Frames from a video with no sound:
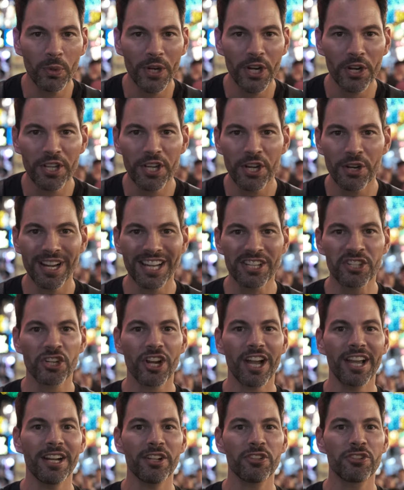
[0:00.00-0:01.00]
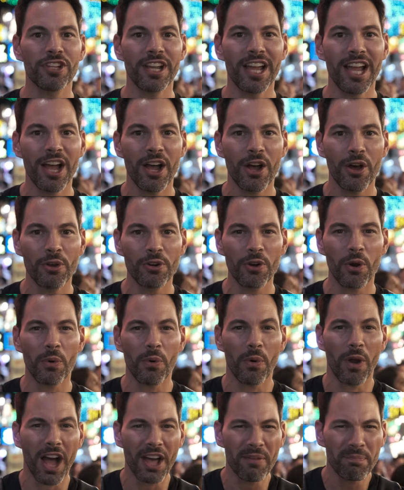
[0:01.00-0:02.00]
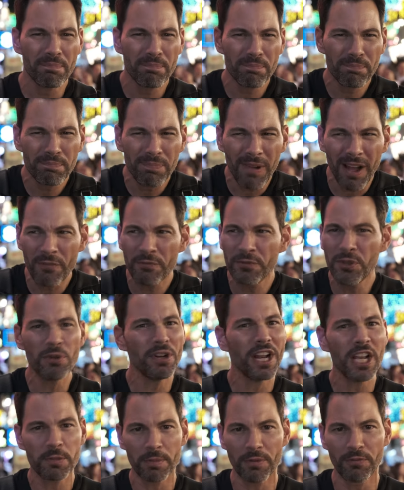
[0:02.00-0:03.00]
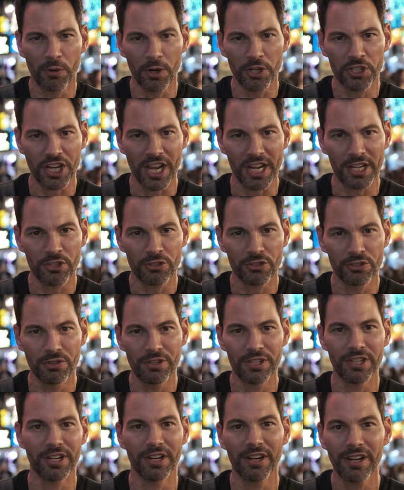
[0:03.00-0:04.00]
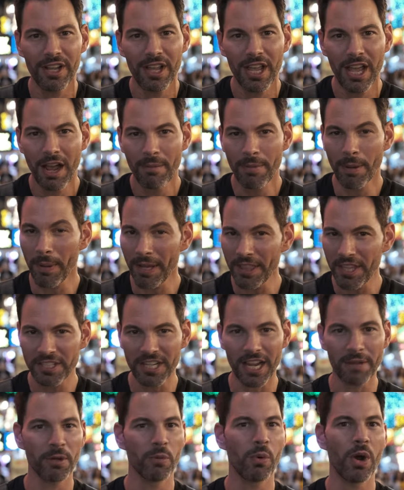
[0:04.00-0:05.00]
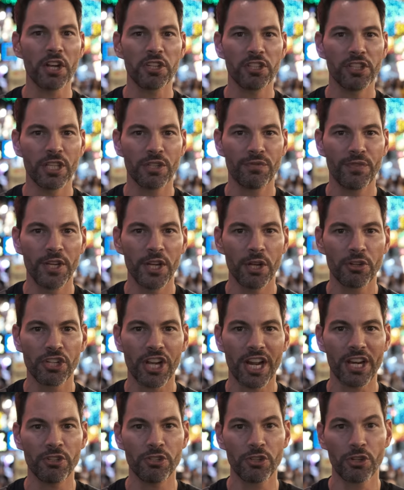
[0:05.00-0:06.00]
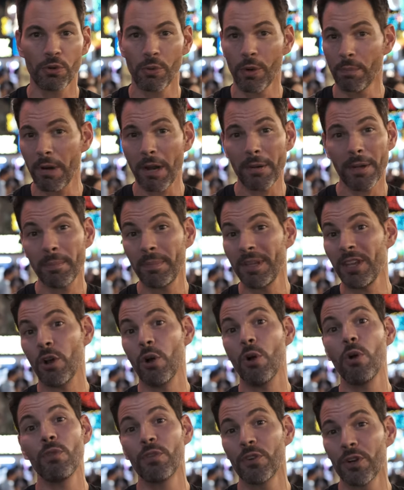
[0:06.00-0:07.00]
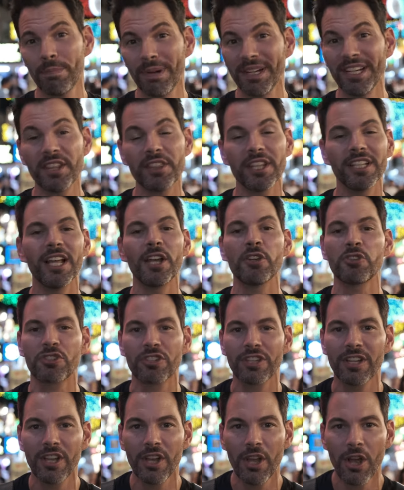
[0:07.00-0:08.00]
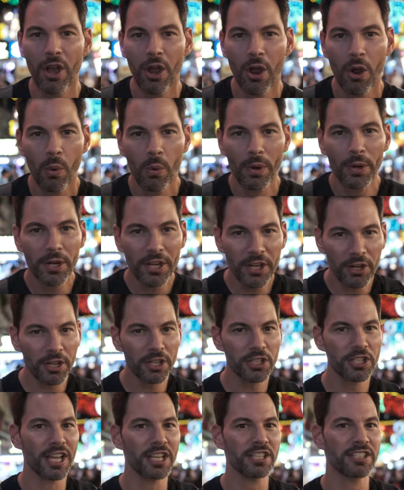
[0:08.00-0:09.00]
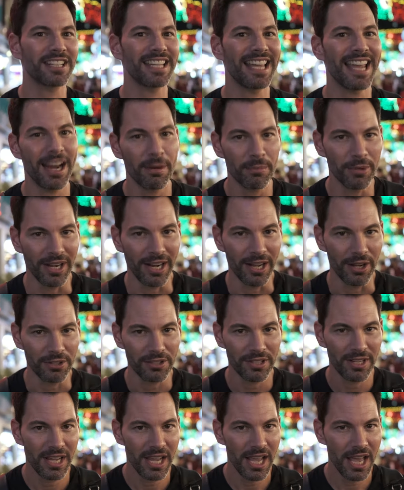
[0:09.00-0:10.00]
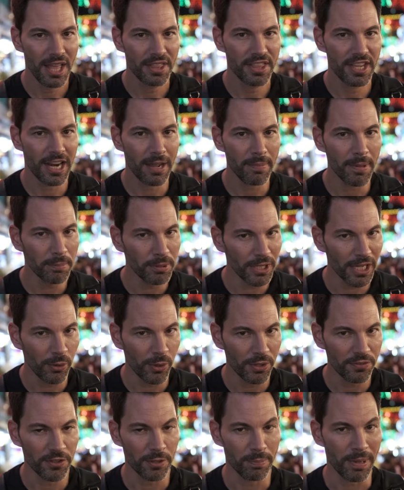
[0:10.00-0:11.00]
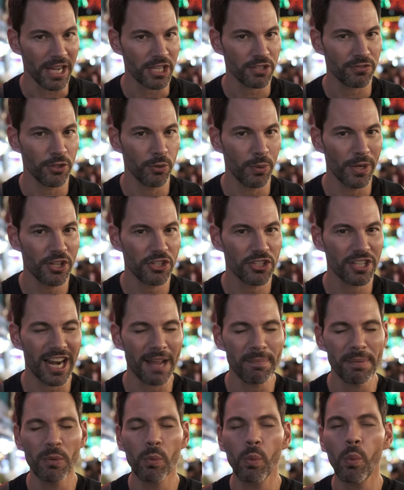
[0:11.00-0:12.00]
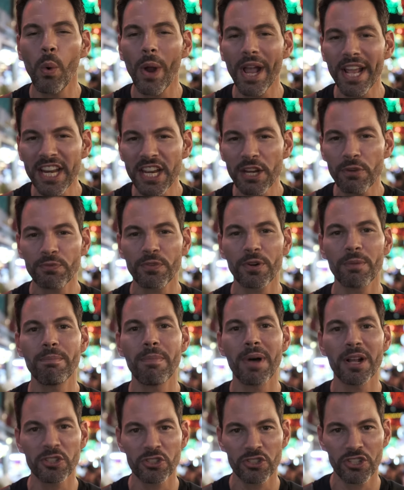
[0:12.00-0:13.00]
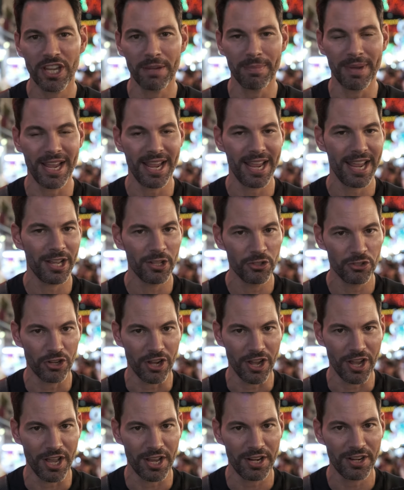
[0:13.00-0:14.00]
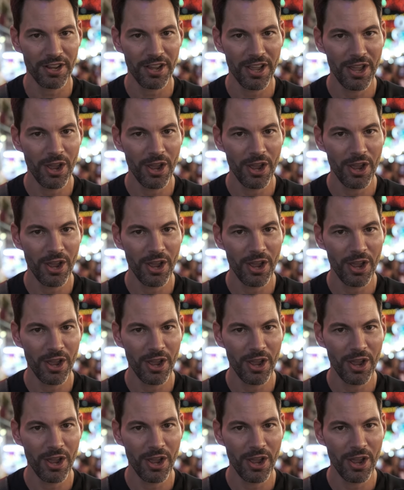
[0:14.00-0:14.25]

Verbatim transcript: We are here at Chinatown a few days before Chinese New Year. But by the time you're watching this video, Chinese New Year will probably be over, but nonetheless, we're here to test a camera out that I've been playing with for the past few weeks that I've been waiting for months to get my hands on.